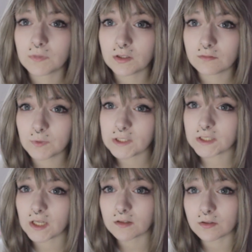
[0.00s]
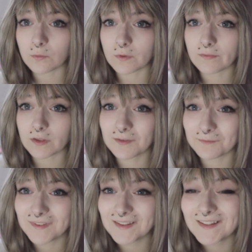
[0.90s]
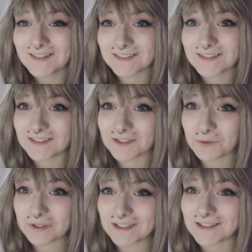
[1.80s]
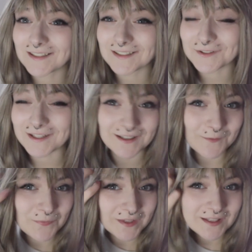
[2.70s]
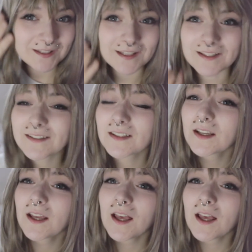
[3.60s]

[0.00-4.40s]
You be gentle with them. It's still a wig, okay? Yes.